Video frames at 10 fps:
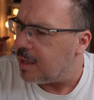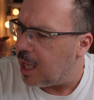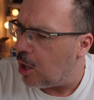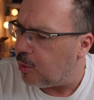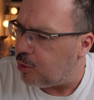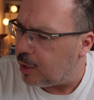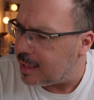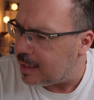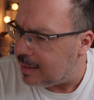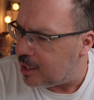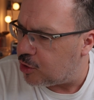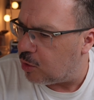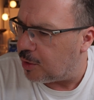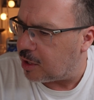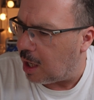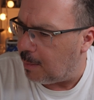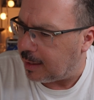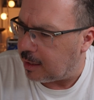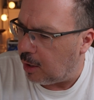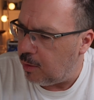Now you can see these drones
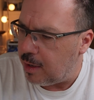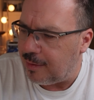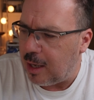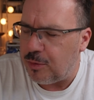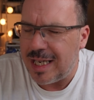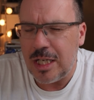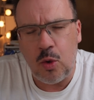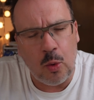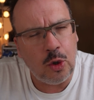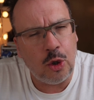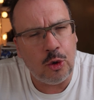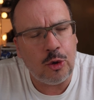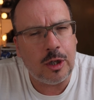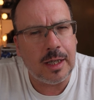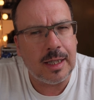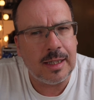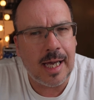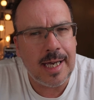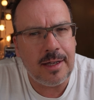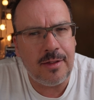coming down. Now they don't look
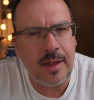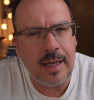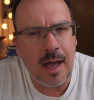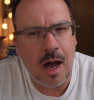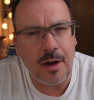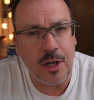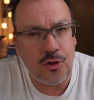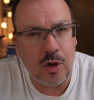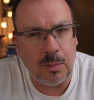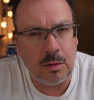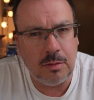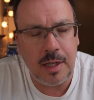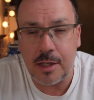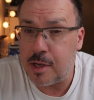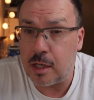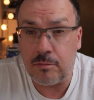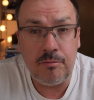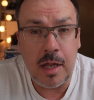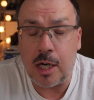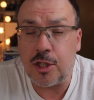like they are in trouble.
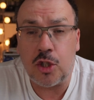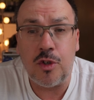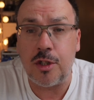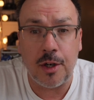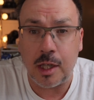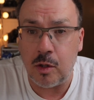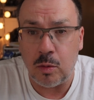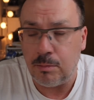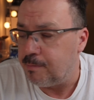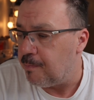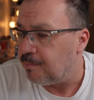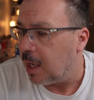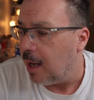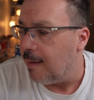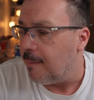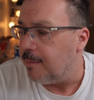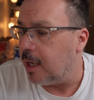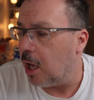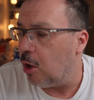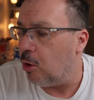They are just returning home.
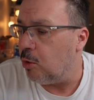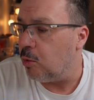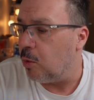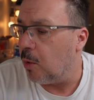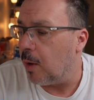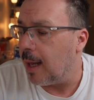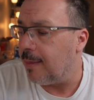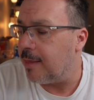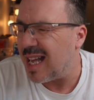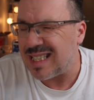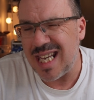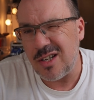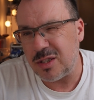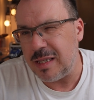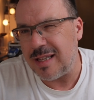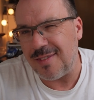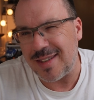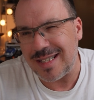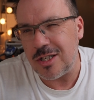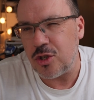Now that tells me that
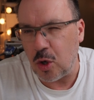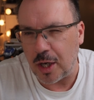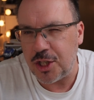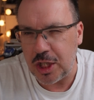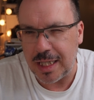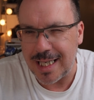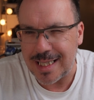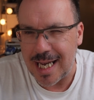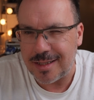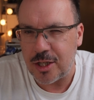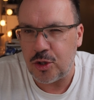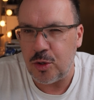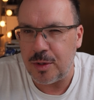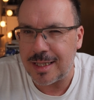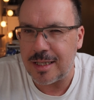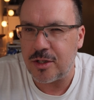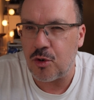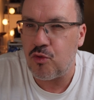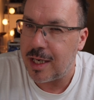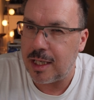this is not a GNSS issue. This is a
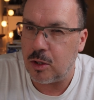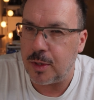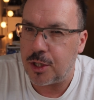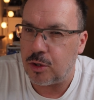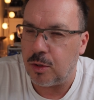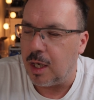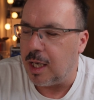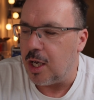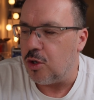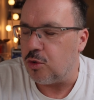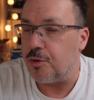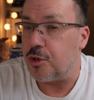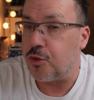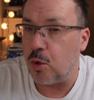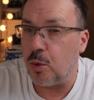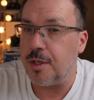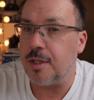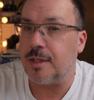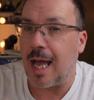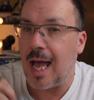radio issue. So the
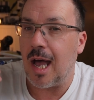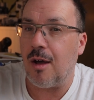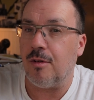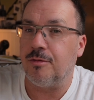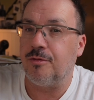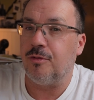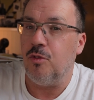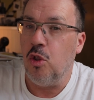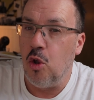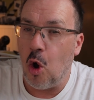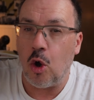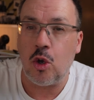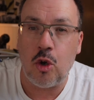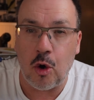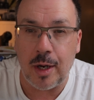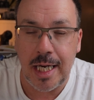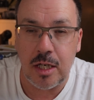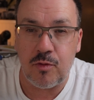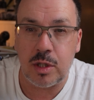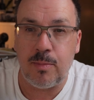drones have not got any
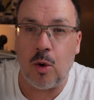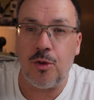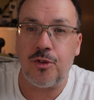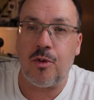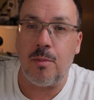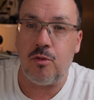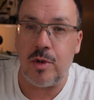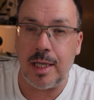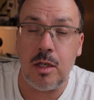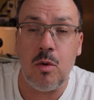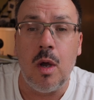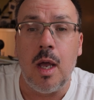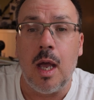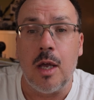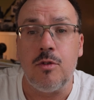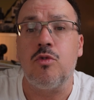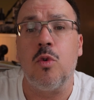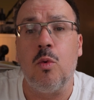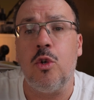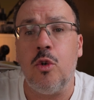response from the radio.
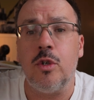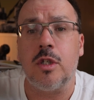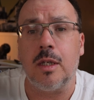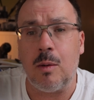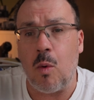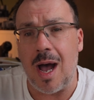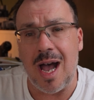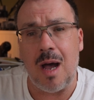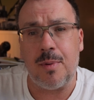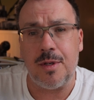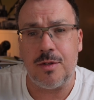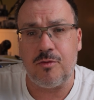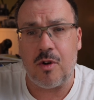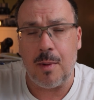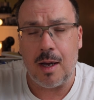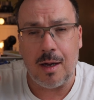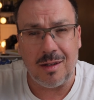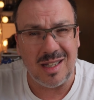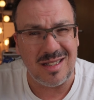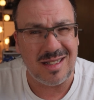So usually what happens from
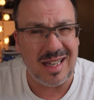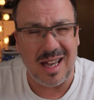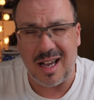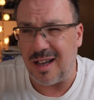let's say